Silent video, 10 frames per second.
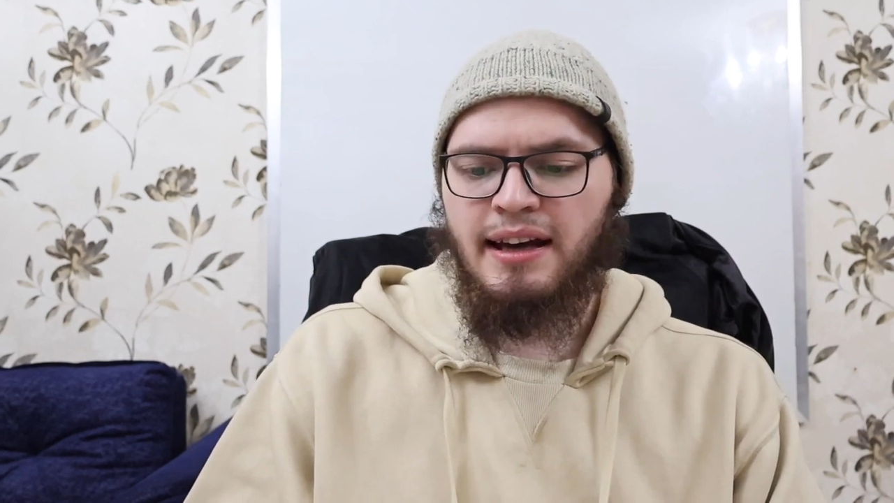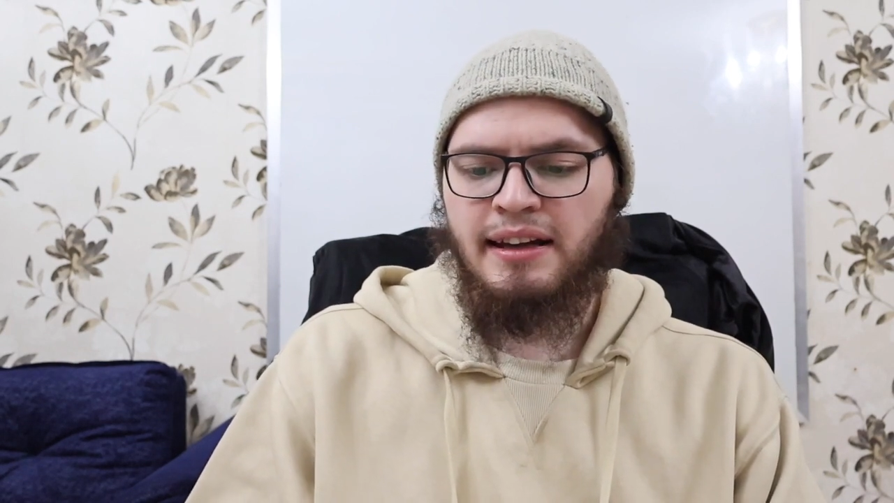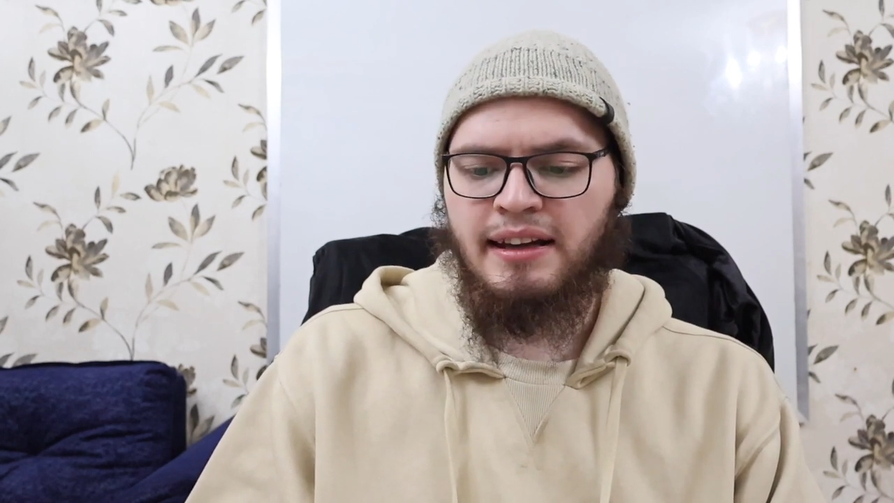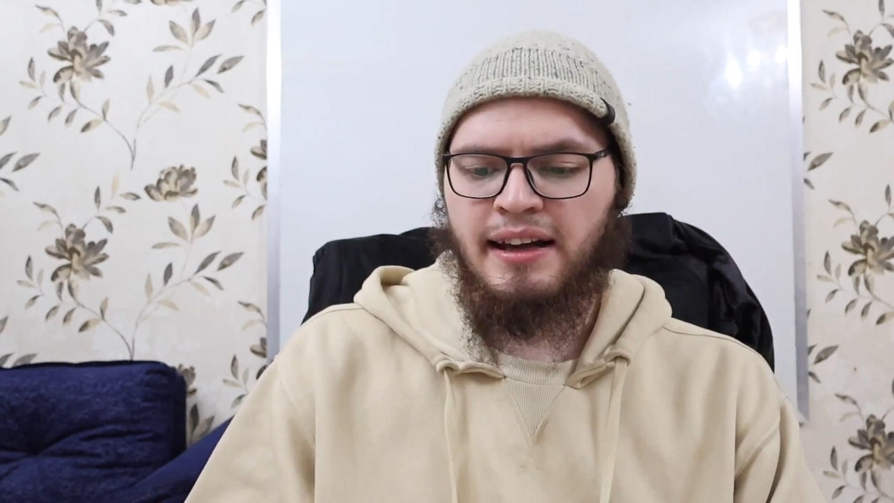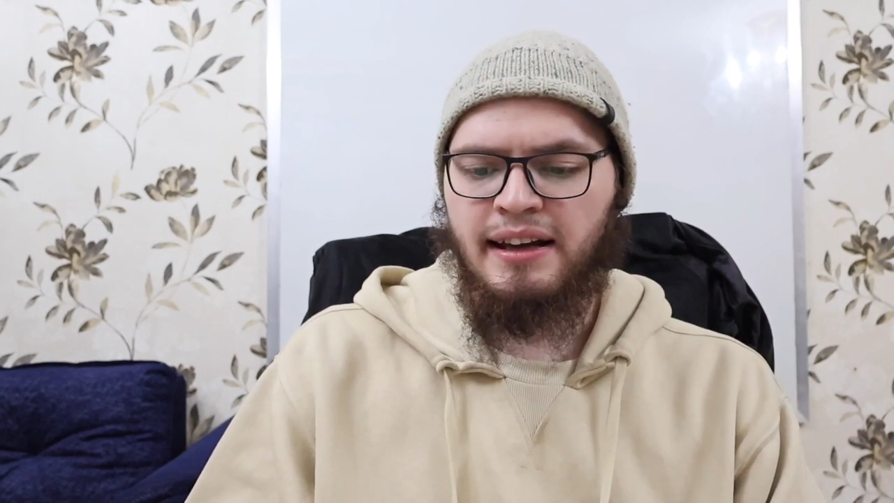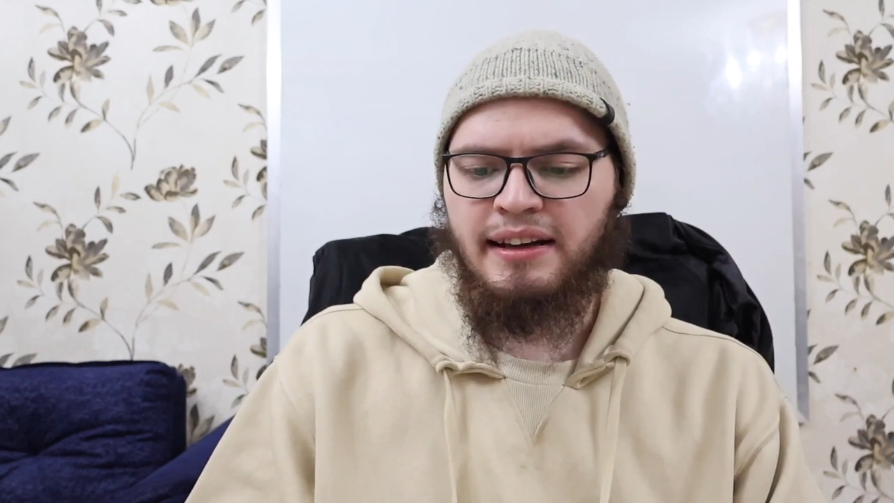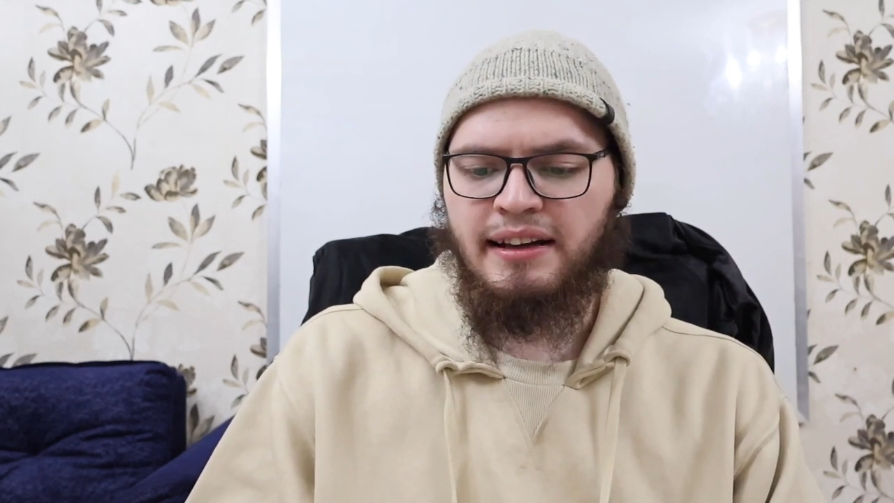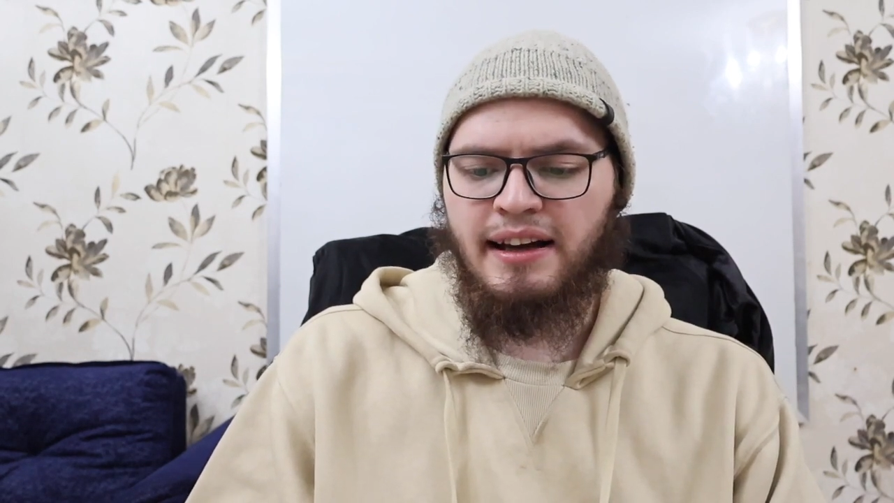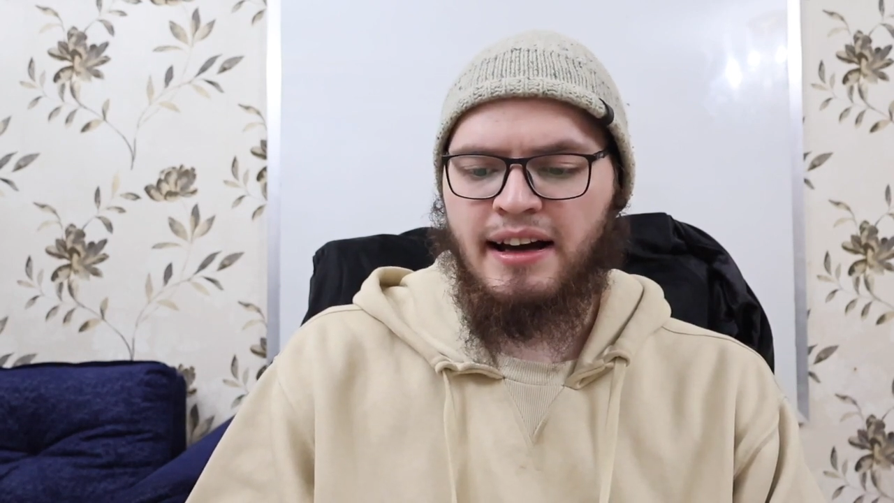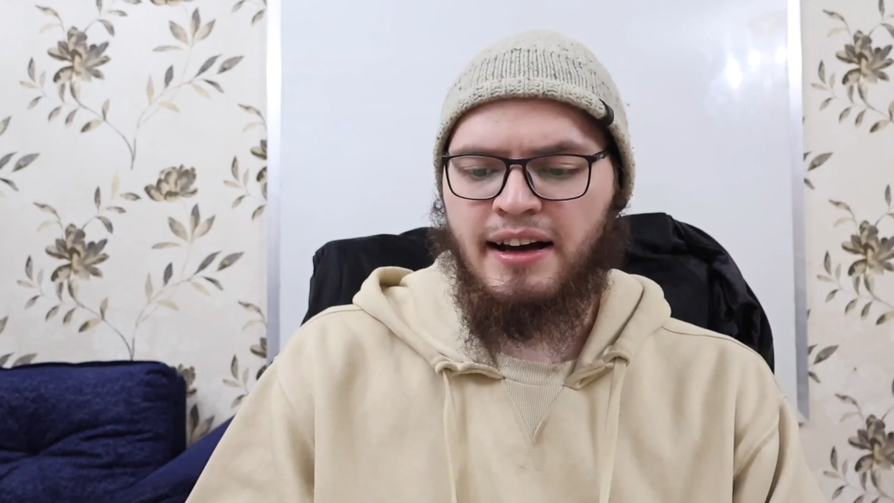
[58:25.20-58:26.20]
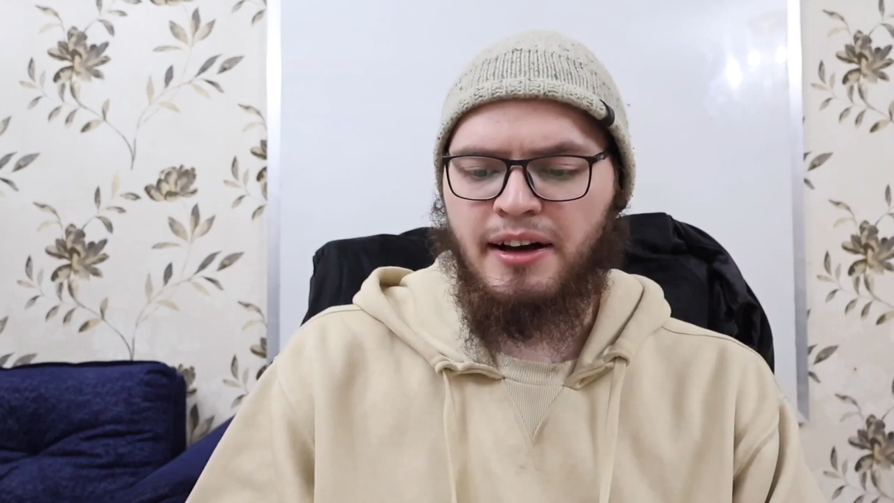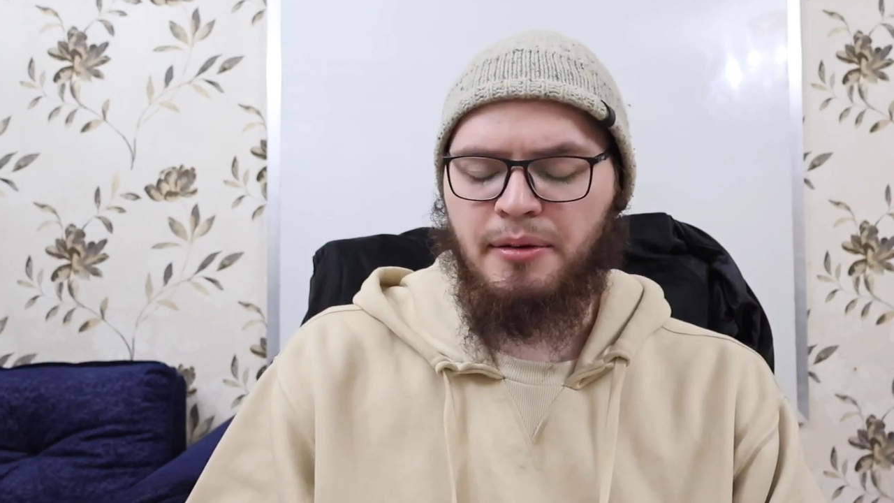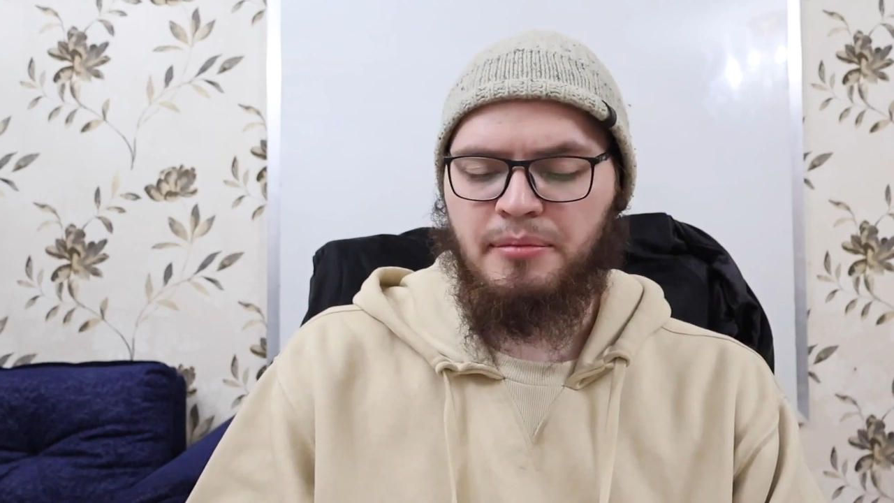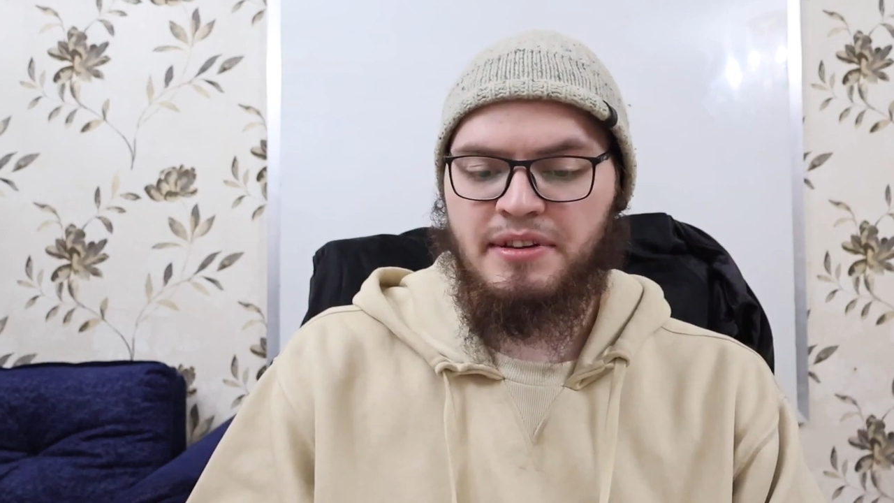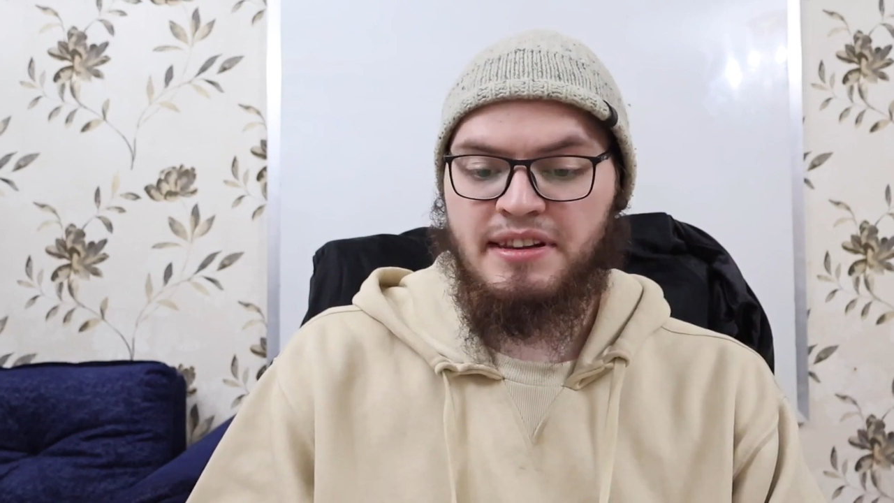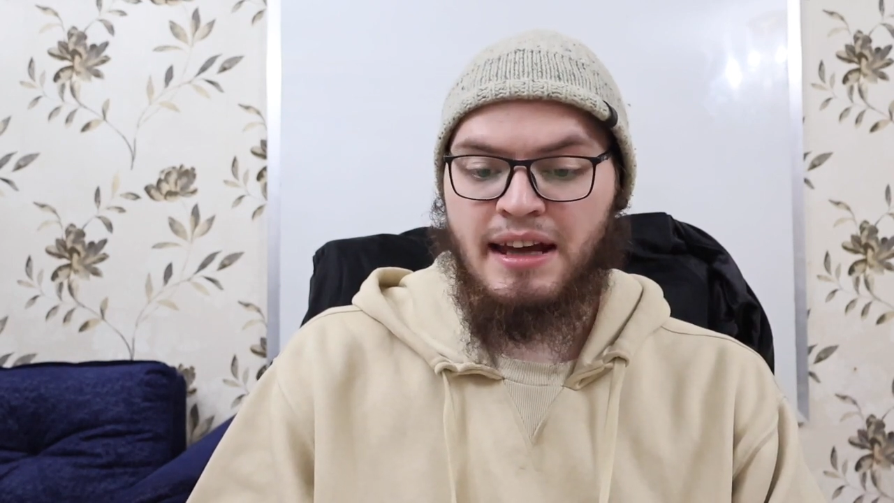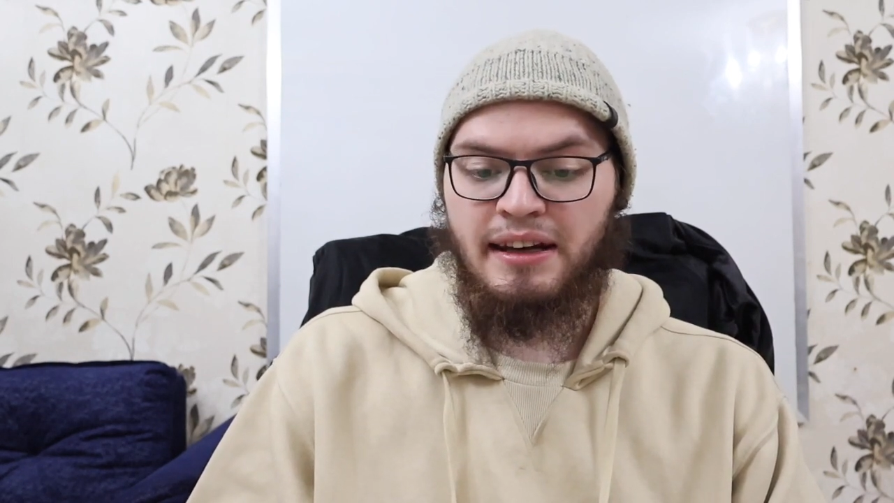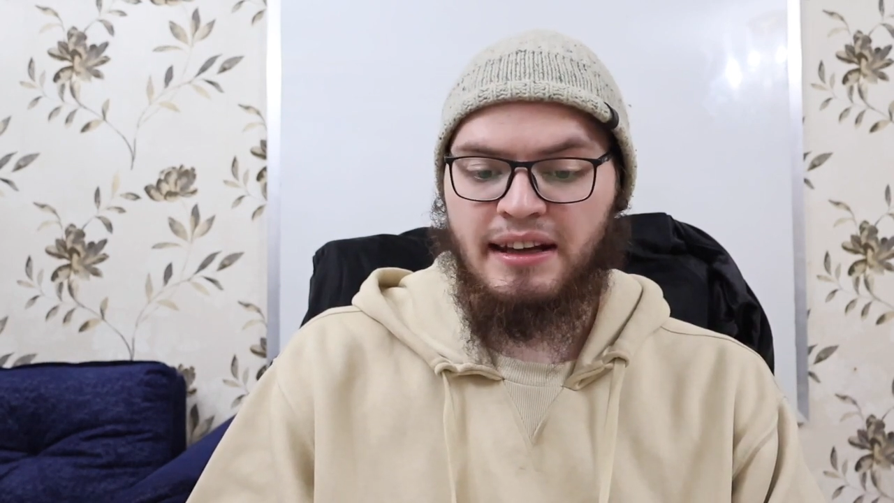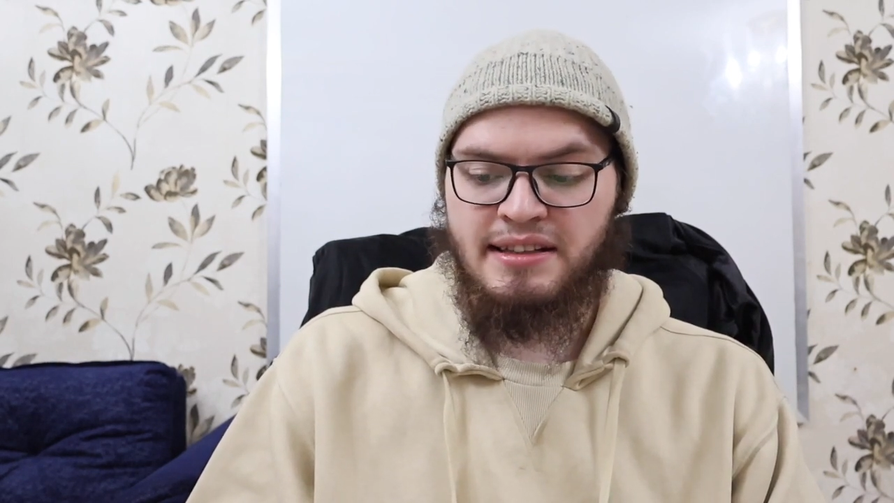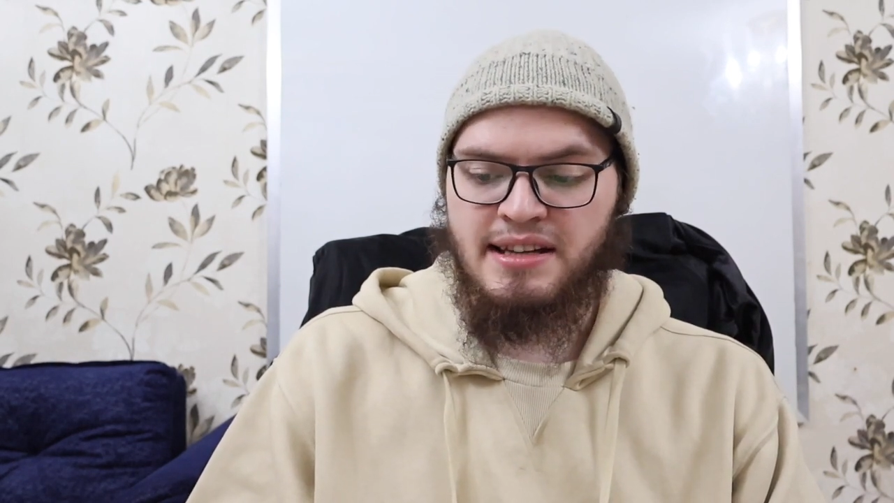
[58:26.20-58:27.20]
and
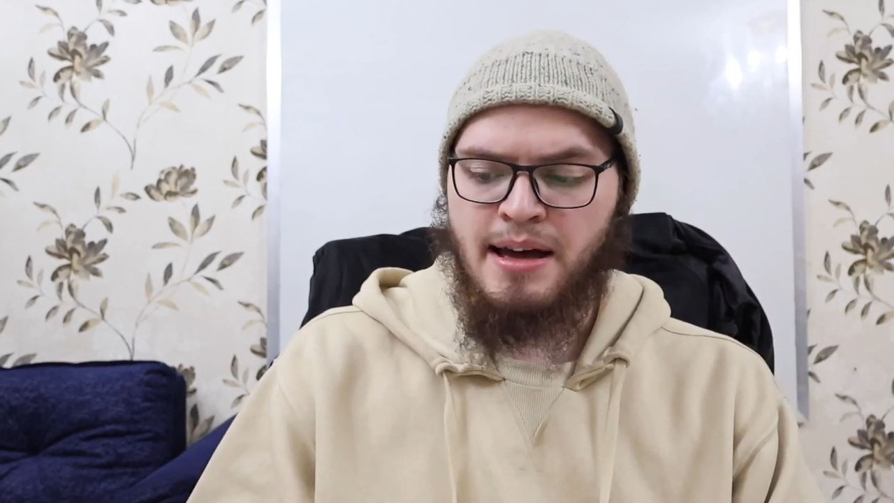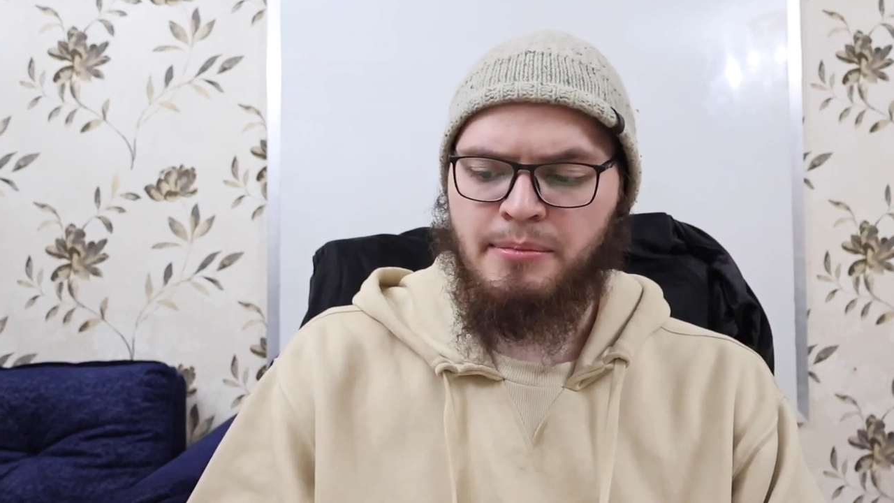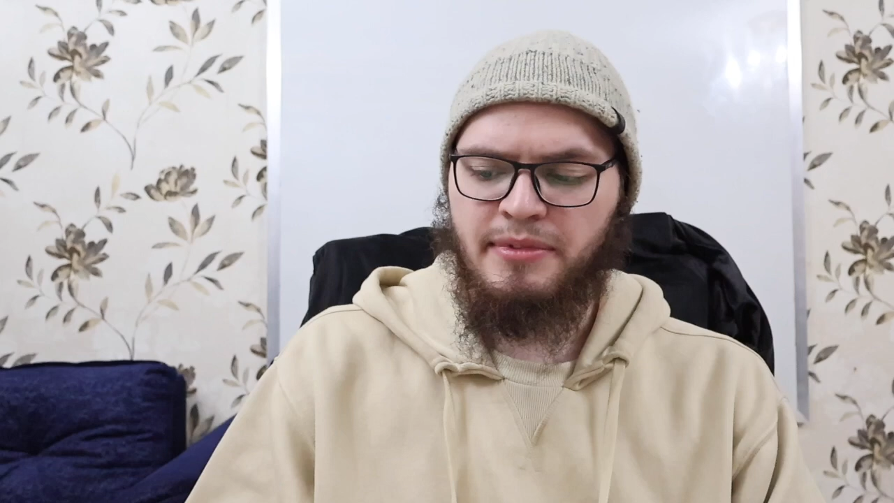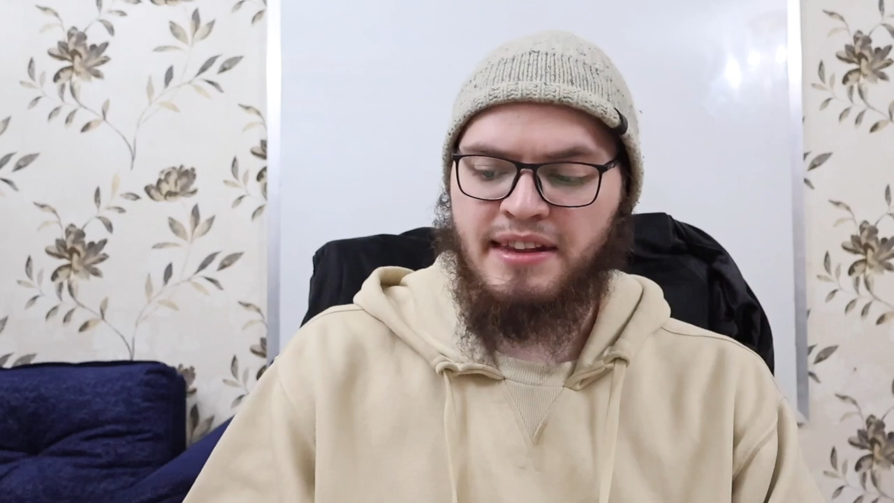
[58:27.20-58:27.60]
then it's time.